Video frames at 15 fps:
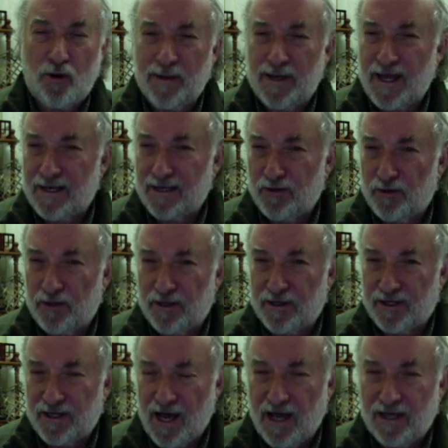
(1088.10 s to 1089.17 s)
I began to look at
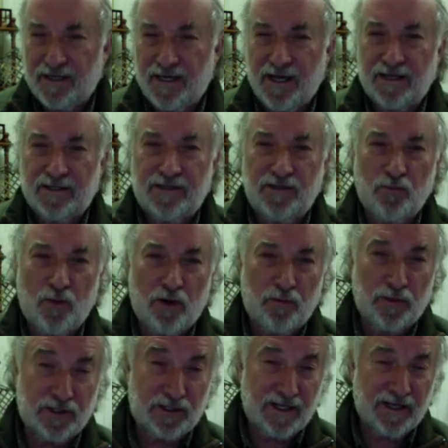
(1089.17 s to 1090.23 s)
the context and what it
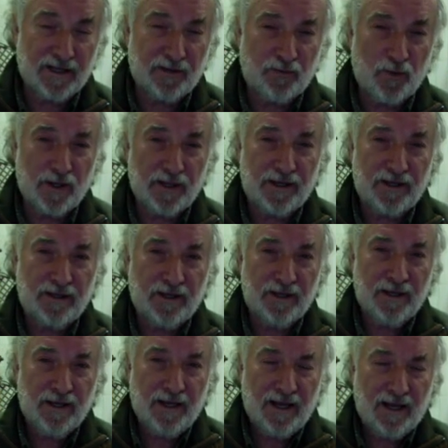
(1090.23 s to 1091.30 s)
was dealing with
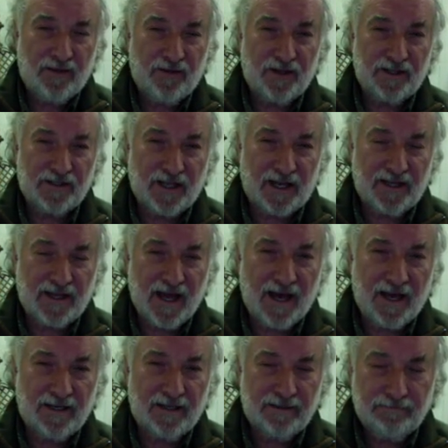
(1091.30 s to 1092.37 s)
and things like
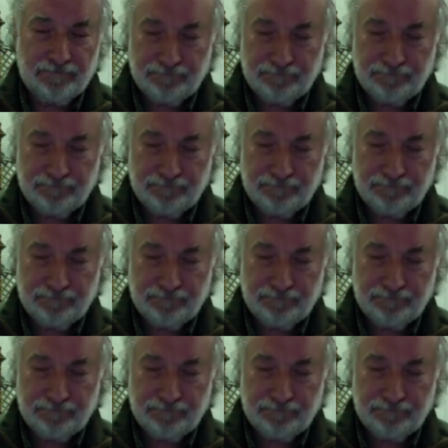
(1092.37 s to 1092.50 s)
that.